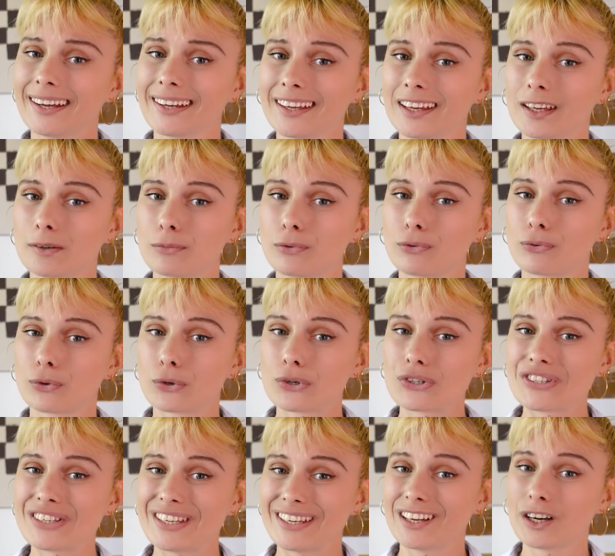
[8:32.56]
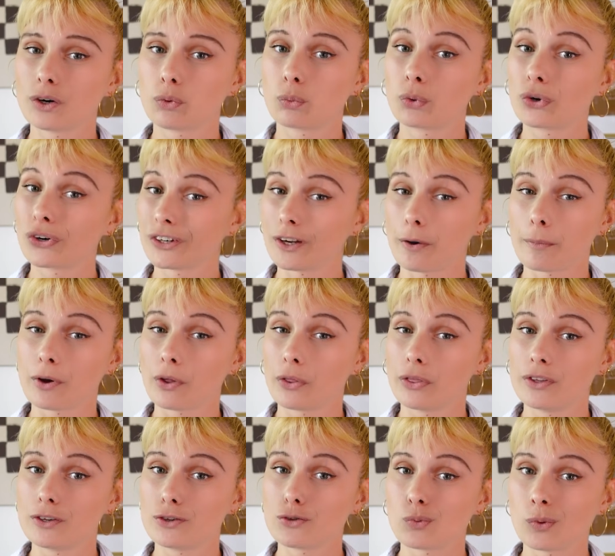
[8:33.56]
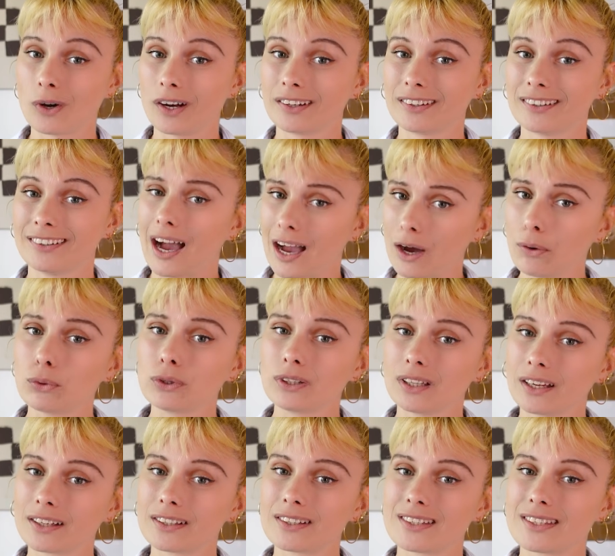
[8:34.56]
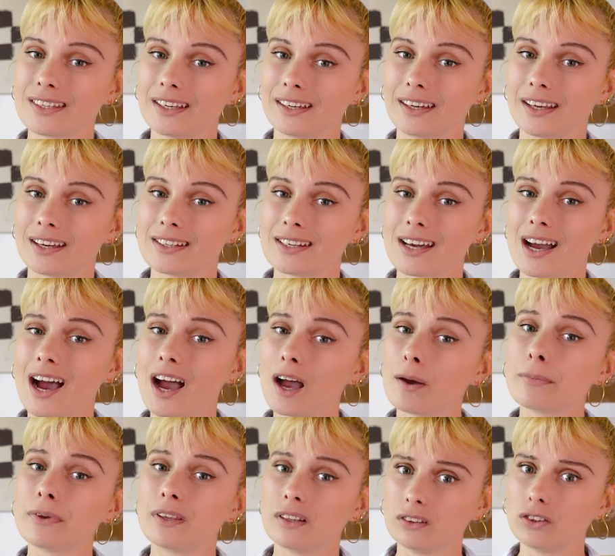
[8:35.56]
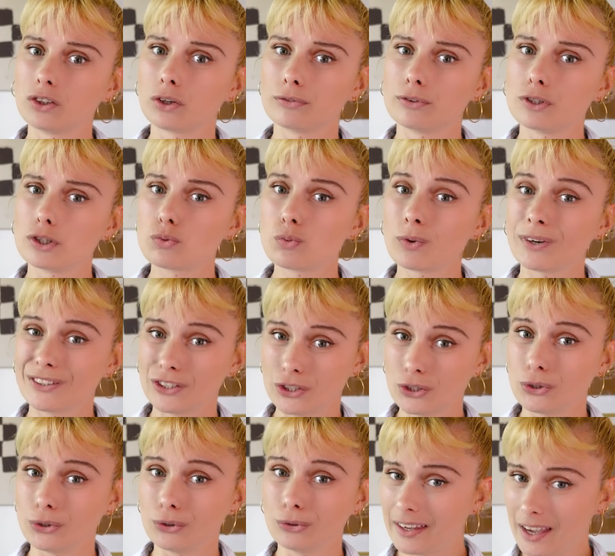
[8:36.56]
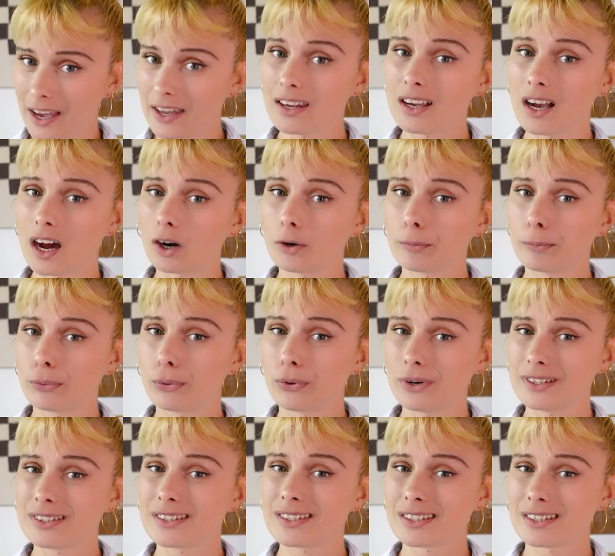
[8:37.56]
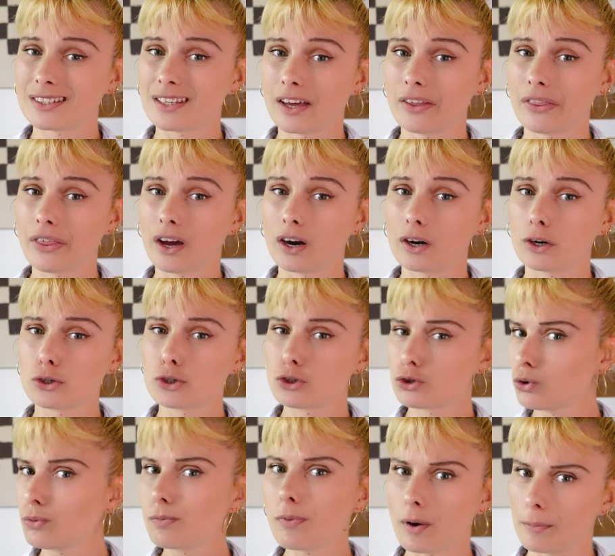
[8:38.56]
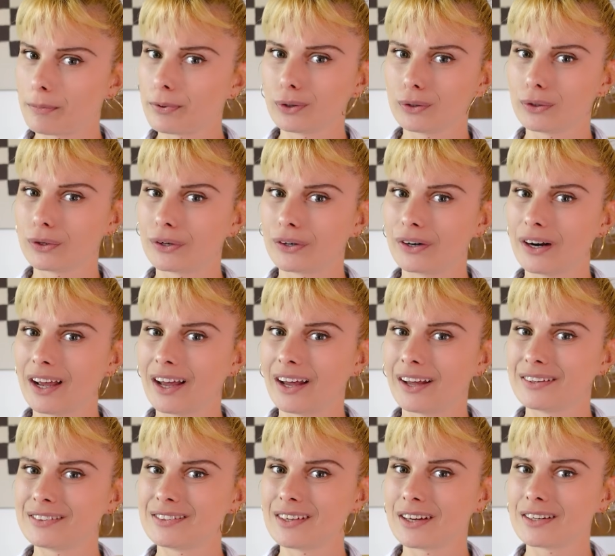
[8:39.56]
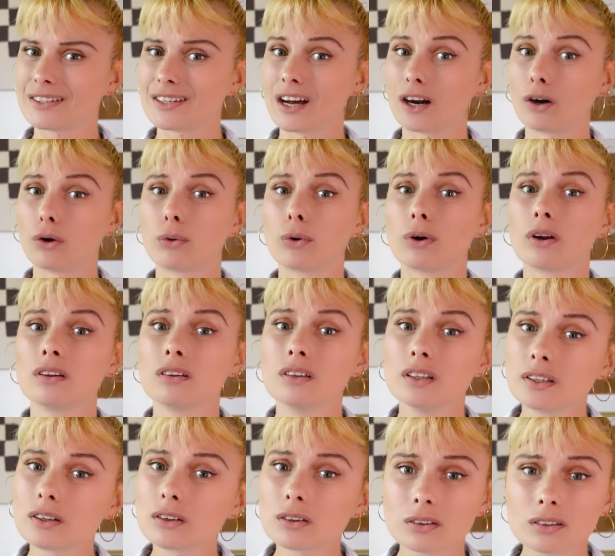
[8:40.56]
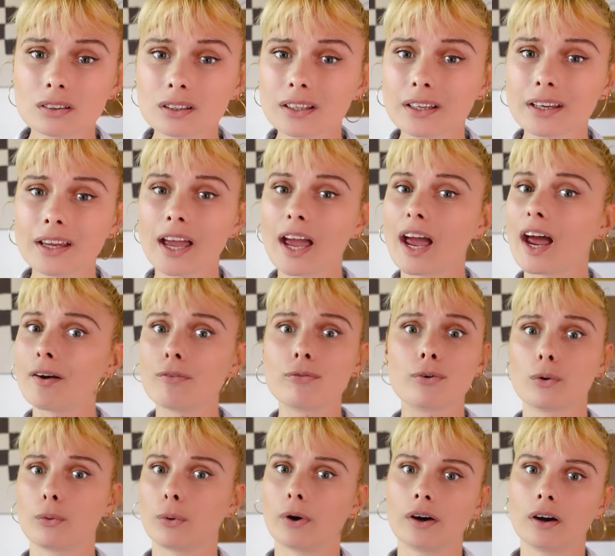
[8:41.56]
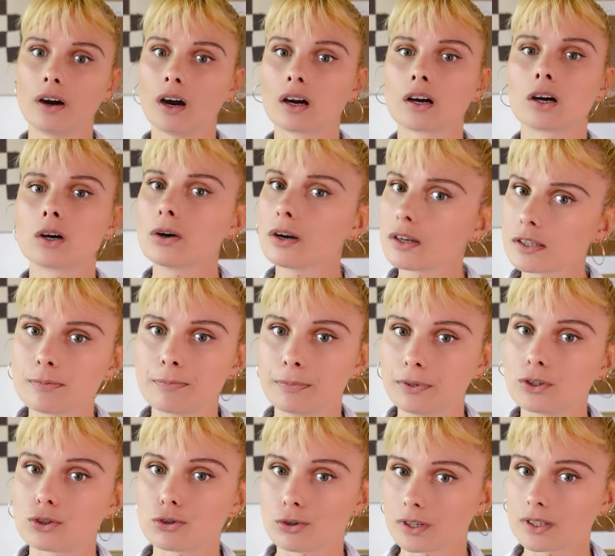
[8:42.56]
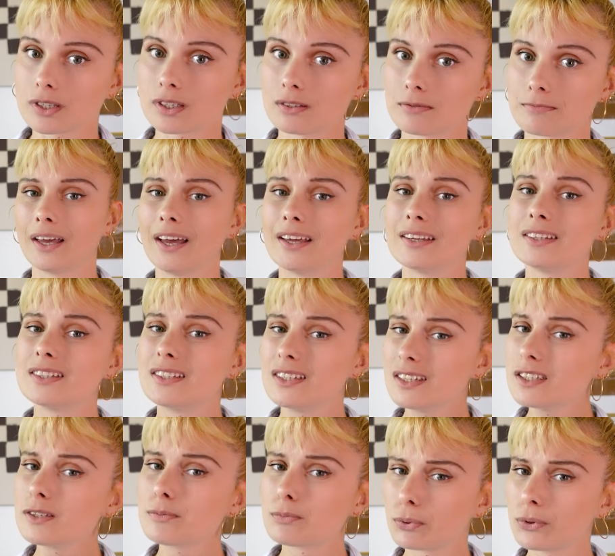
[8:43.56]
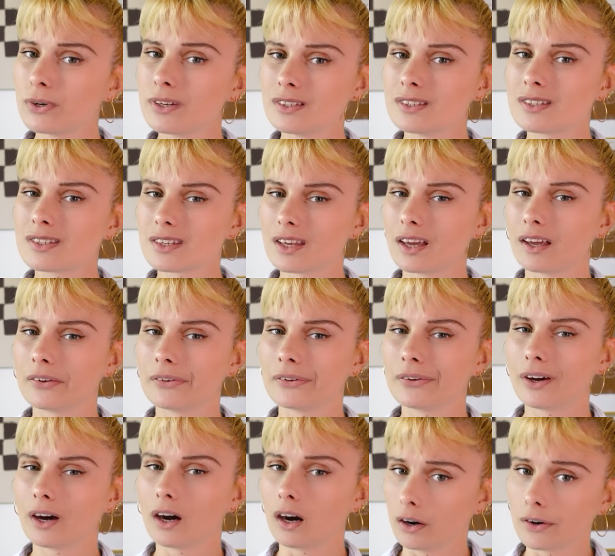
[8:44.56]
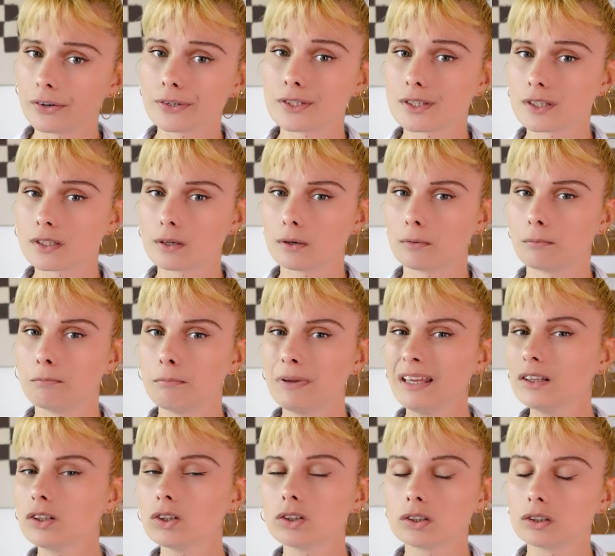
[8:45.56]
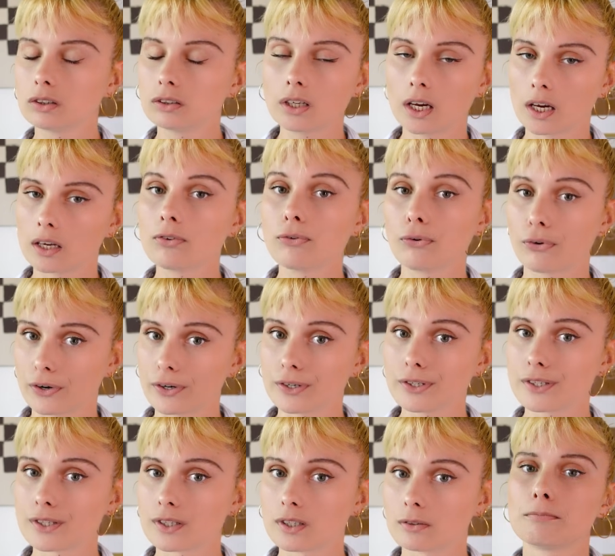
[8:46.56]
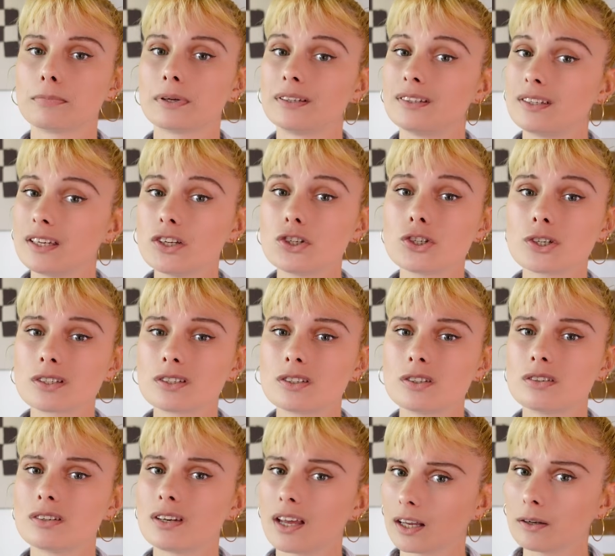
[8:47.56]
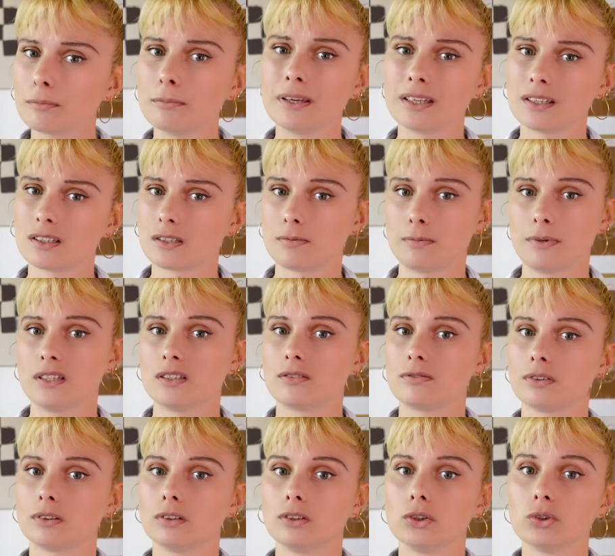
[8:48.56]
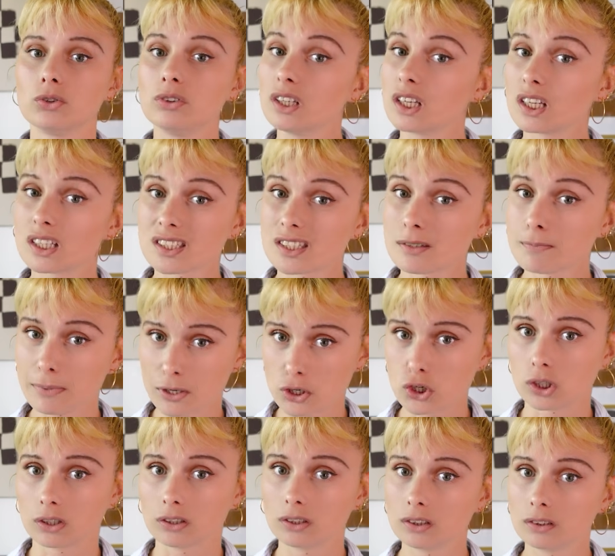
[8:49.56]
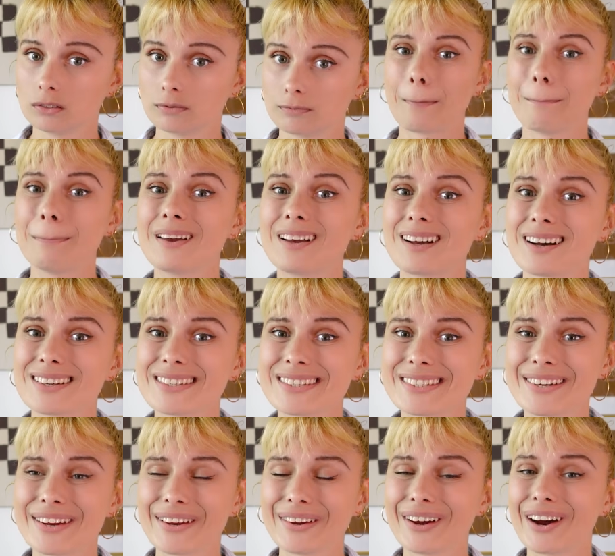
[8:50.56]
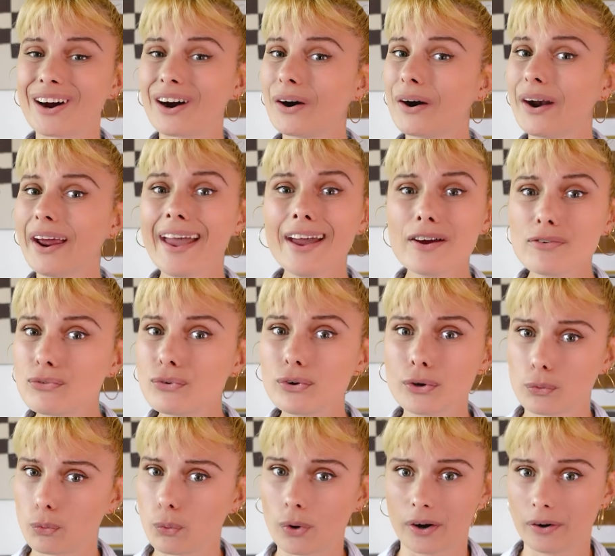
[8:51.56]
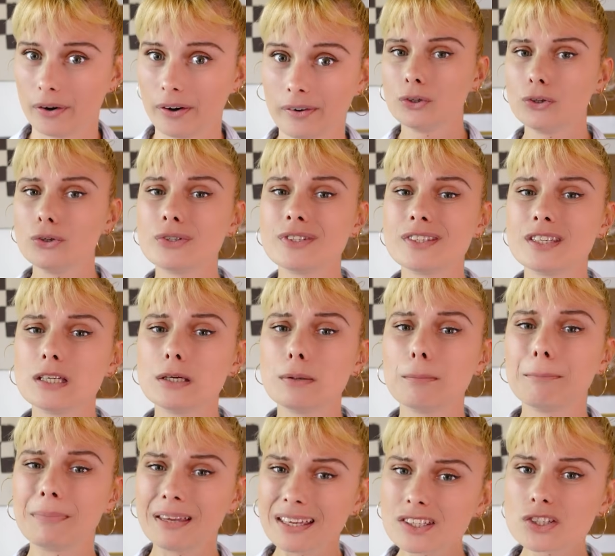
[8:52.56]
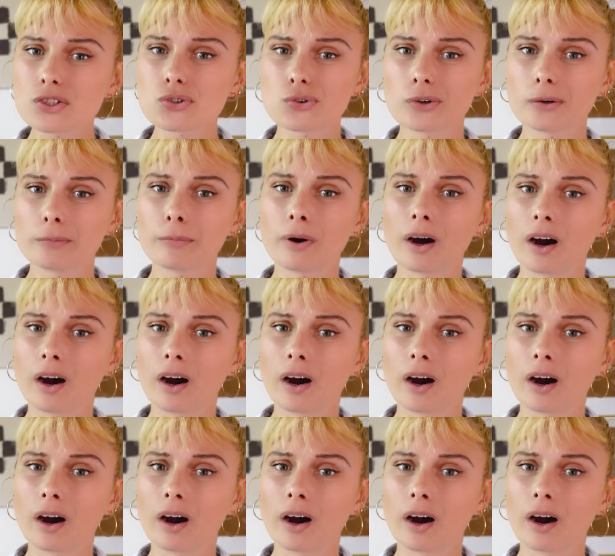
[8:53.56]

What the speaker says: again, before saying a word about this one, I would like to say that I'm guilty of this one too. Getting art prints that are so popular and that are literally everywhere across Pinterest. And these prints and arts may look good at first, but they just do not make the space feel unique and special because they are everywhere. You see, mainstream